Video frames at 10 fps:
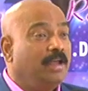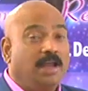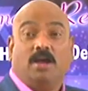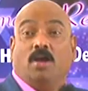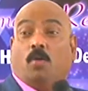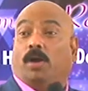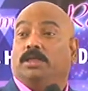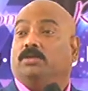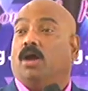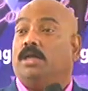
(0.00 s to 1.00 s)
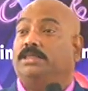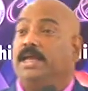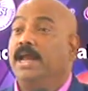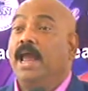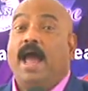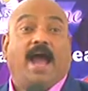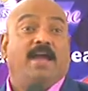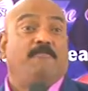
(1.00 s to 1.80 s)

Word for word: Yeah, what is God saying? I have